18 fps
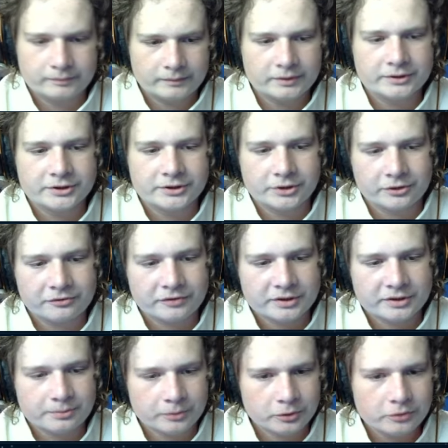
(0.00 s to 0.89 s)

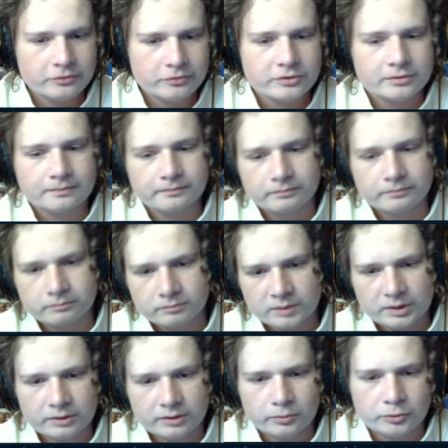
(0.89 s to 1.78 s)
Stockfish moves.
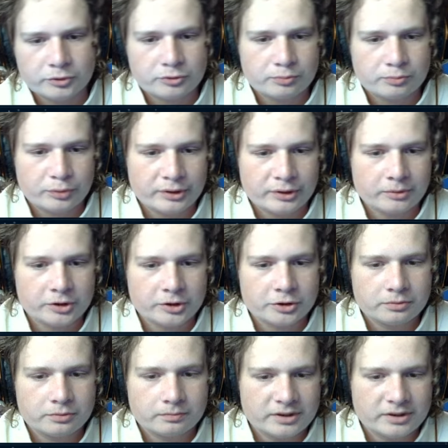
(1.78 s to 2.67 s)
It was pretty much
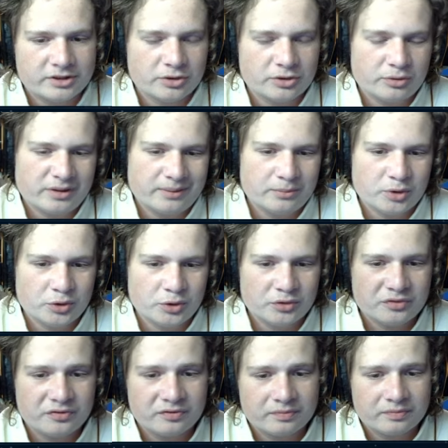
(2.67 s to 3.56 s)
its only move